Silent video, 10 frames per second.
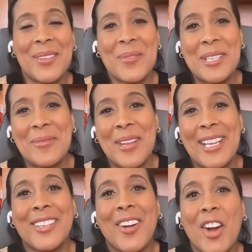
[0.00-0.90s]
which
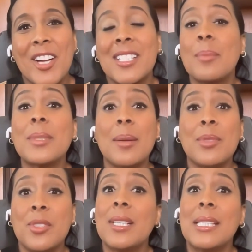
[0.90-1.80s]
makes it hard.
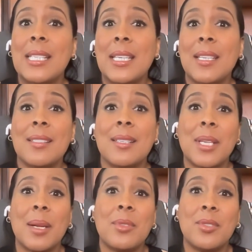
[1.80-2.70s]
Sometimes you can see it,
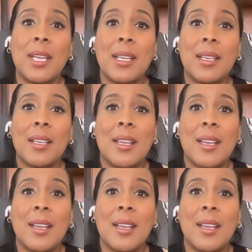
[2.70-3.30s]
sometimes you can't,